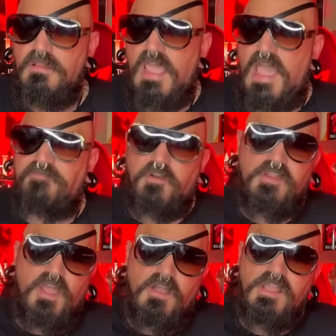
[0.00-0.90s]
After a
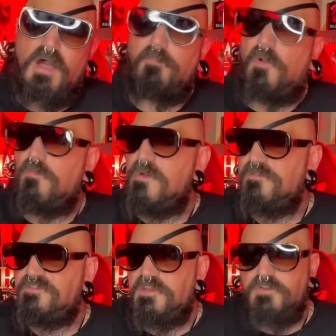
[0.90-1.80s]
young couple
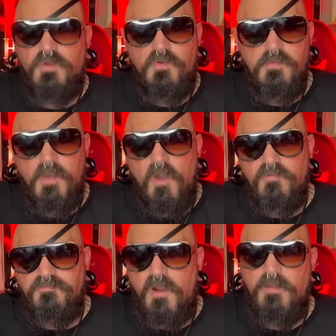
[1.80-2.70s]
moves into a
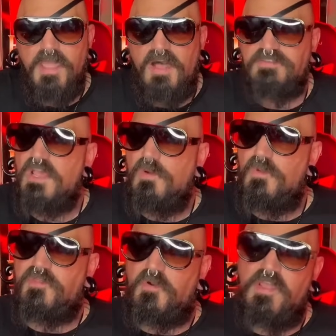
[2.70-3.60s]
remote farmhouse
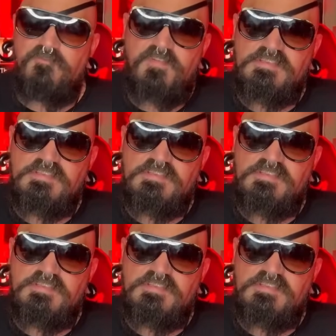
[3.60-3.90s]
with their infant